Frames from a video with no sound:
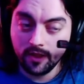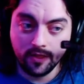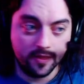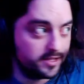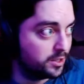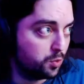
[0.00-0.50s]

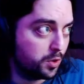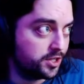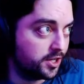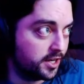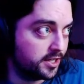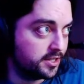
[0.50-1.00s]
This is what you're
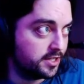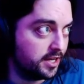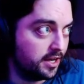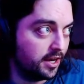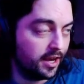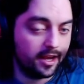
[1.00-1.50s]
going to
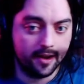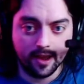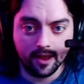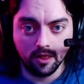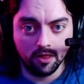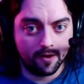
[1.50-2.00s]
see in a
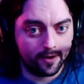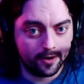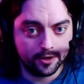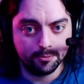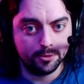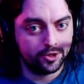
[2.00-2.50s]

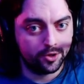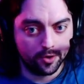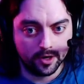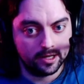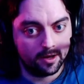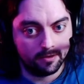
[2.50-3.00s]
large
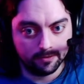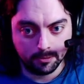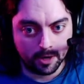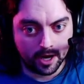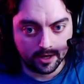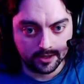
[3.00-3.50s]
majority of the
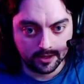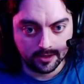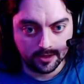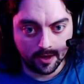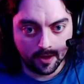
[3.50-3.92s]
boxes.